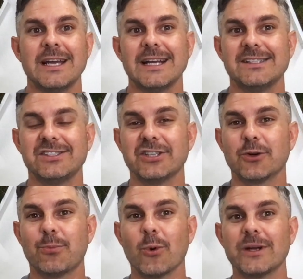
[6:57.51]
is
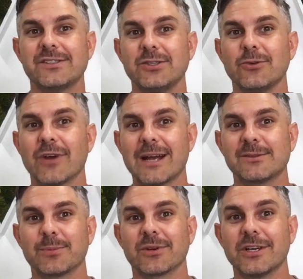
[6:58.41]
0.2 grams
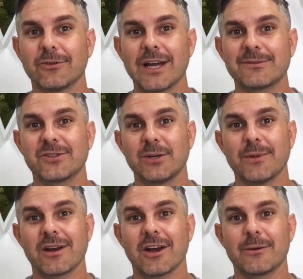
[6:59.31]
per kilogram sodium
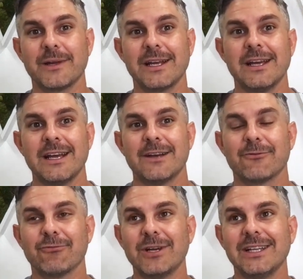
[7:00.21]
bicarbonate,
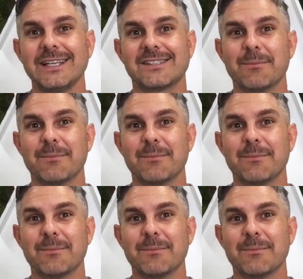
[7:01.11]
really is the